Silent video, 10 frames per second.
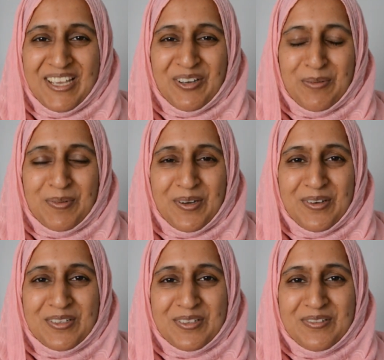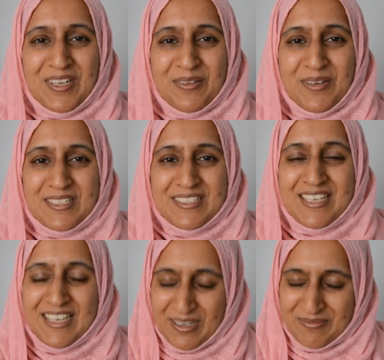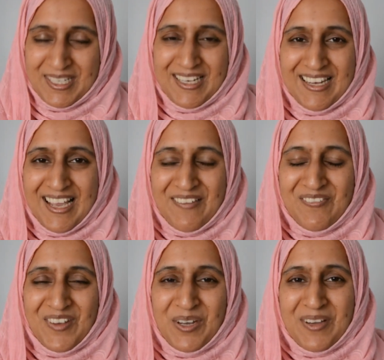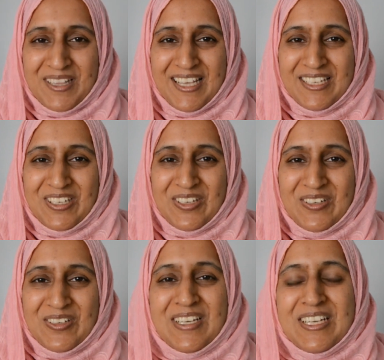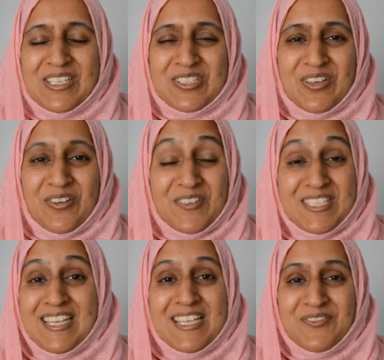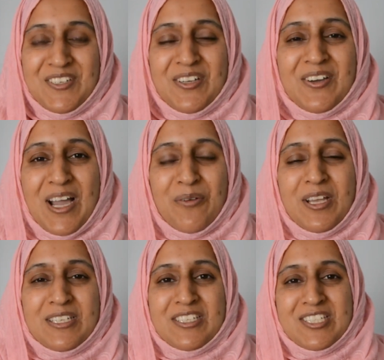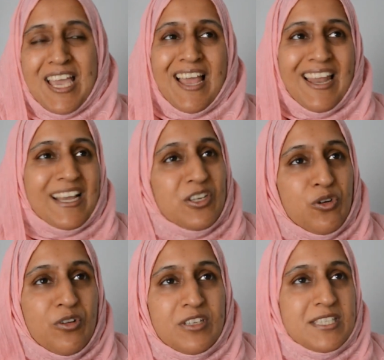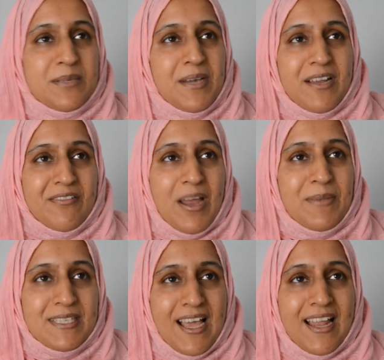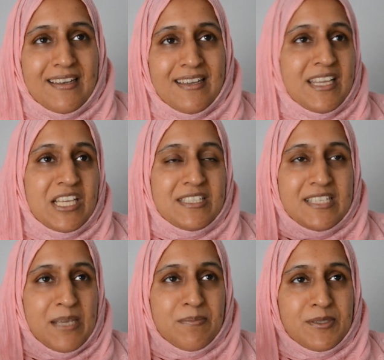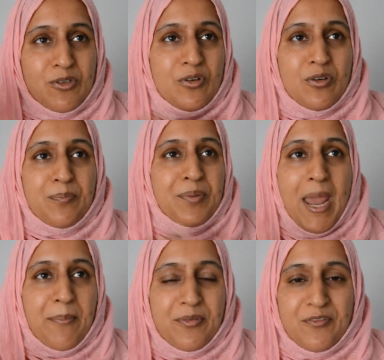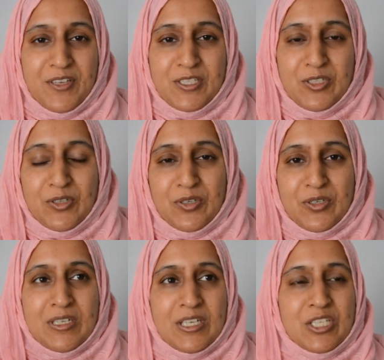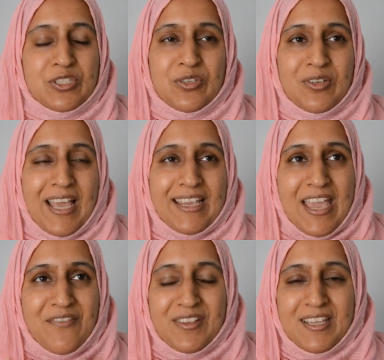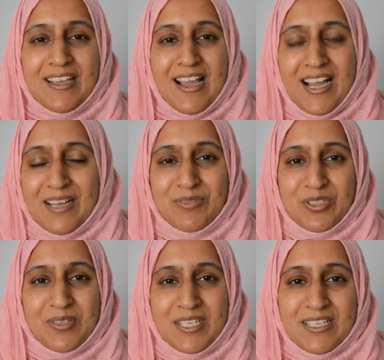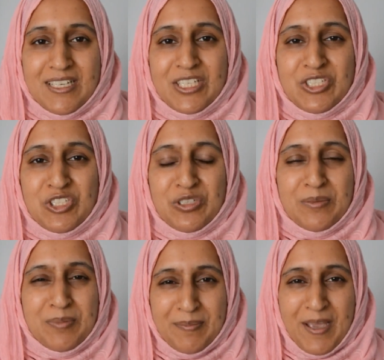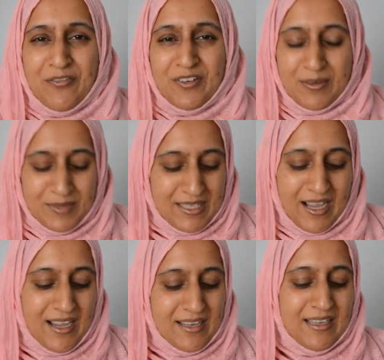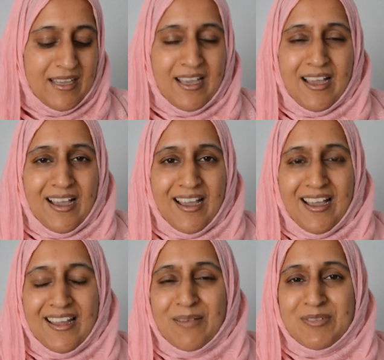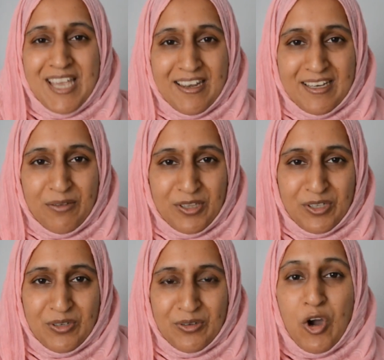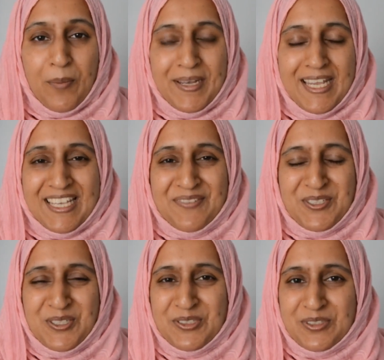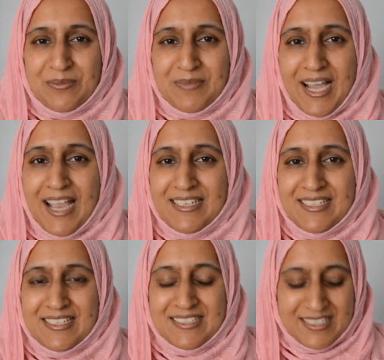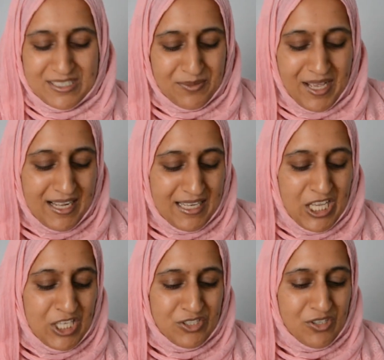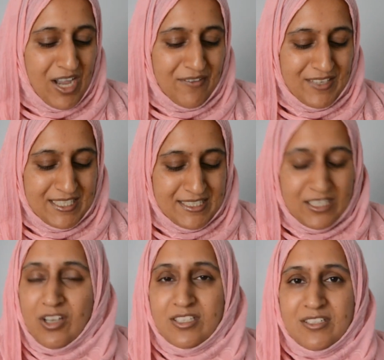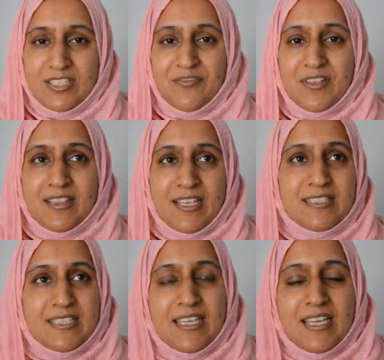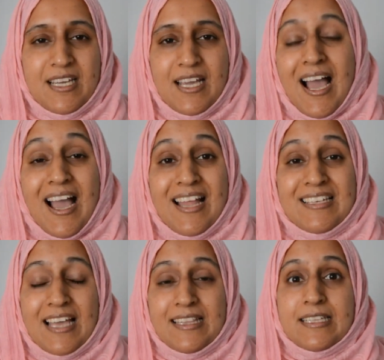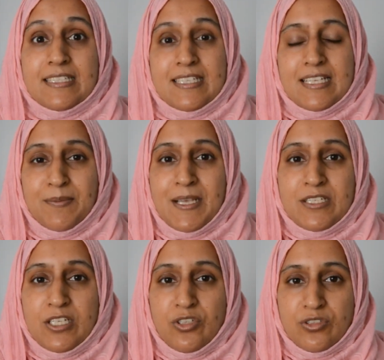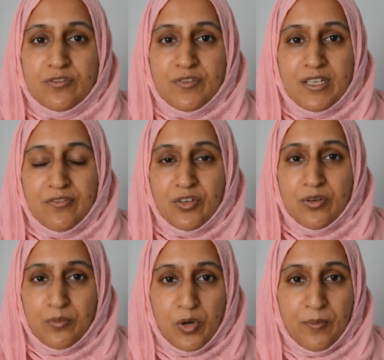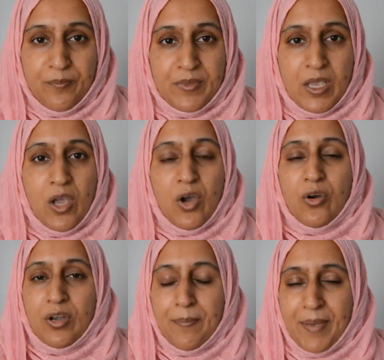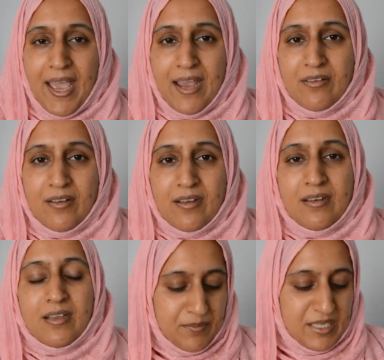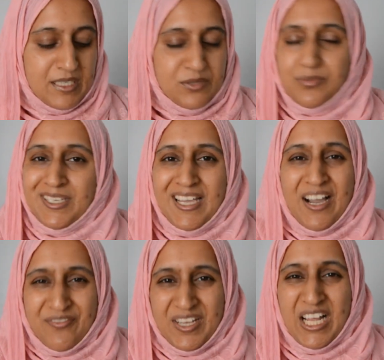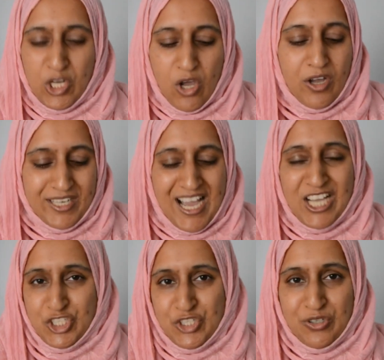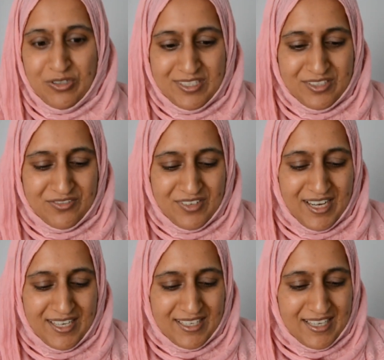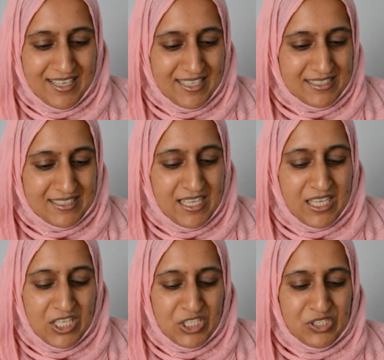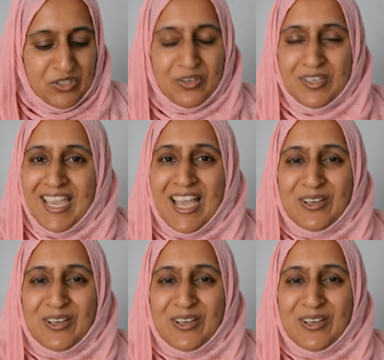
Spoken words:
I hope you're all doing really well today. Alhamdulillah, I'm very well, thank you. So for today's video, I wanted to share like an ultimate Ramadan tips or prep video. So like everything I'm doing to prepare for Ramadan, and I'm sharing it with you, hoping it gives you some ideas as well. So I've listed lots of different things here, and I think this is especially useful if you're a mum or a parent, because we have a lot on our shoulders, right guys? So yeah,